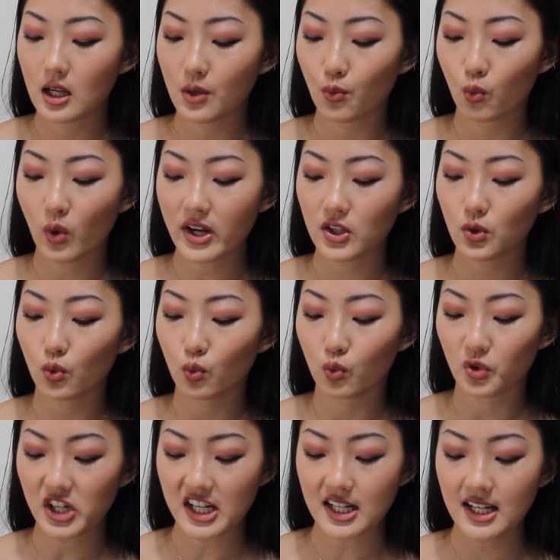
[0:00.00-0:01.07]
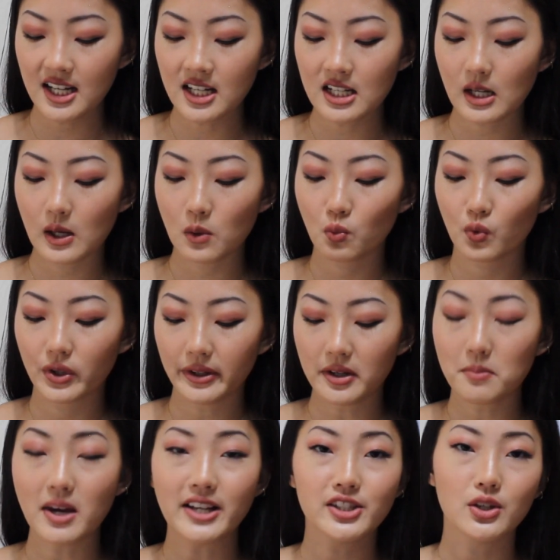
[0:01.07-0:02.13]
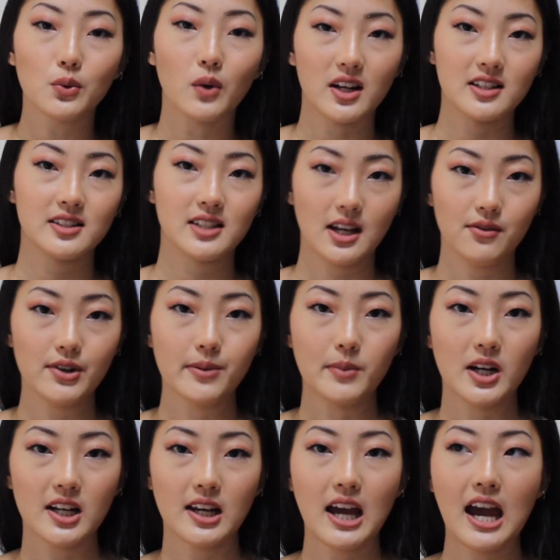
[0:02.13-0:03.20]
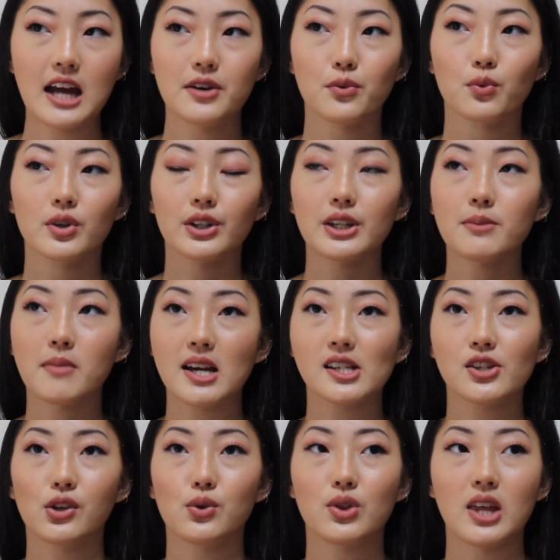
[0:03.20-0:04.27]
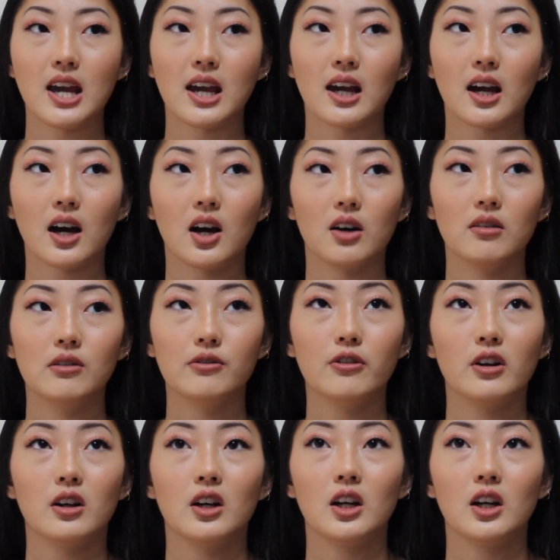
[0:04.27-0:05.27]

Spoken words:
when you read it, it really makes you want to save your money, and it really makes you think of